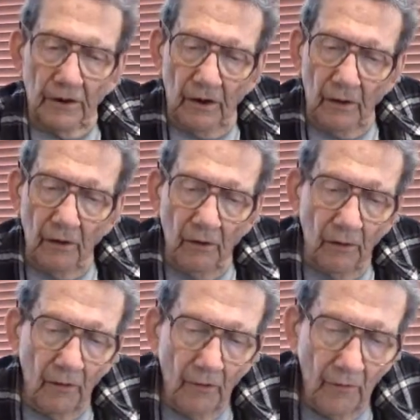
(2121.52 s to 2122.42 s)
Might
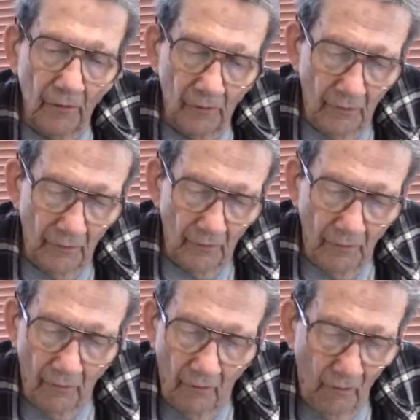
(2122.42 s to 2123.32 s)

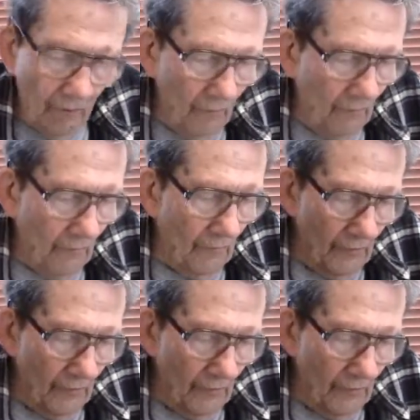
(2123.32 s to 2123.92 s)
be up here in